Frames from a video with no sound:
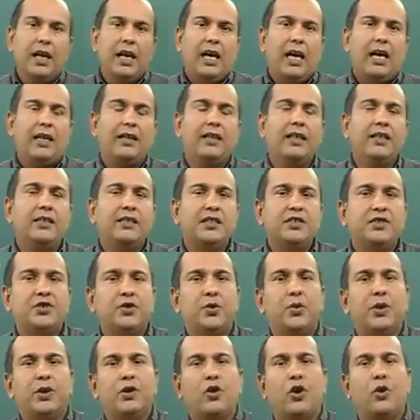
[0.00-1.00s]
And this is
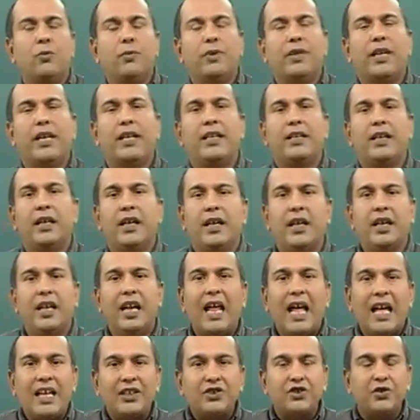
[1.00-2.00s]
to accommodate a
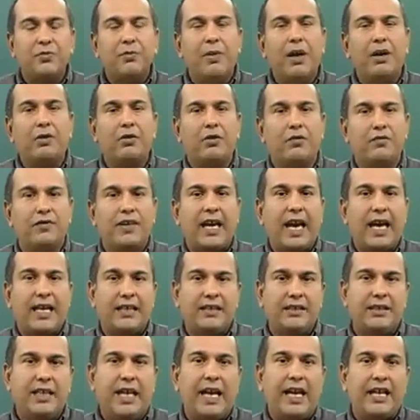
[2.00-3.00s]
large amount of
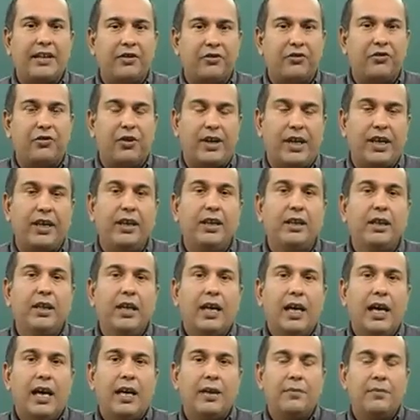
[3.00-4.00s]
gas entering
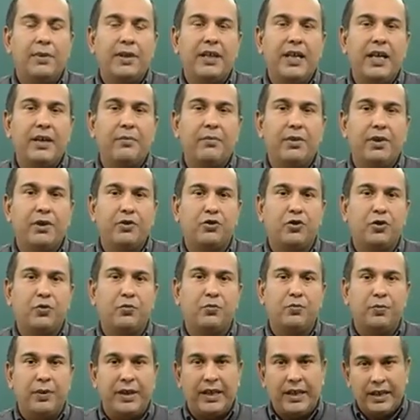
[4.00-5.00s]
and being able to
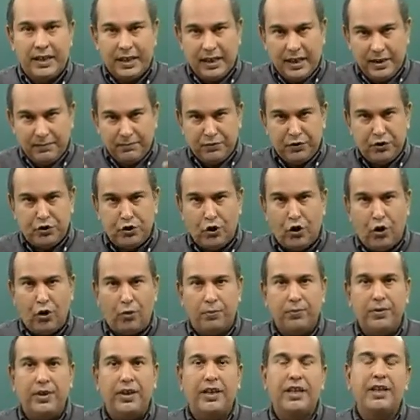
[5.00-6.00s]
be
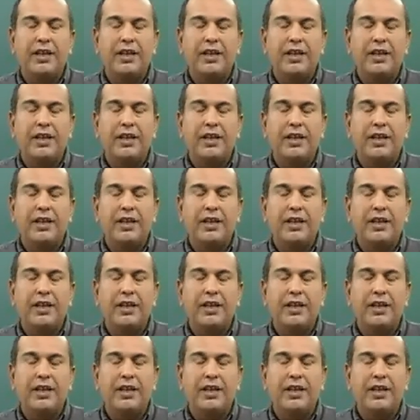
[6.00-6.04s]
absorbed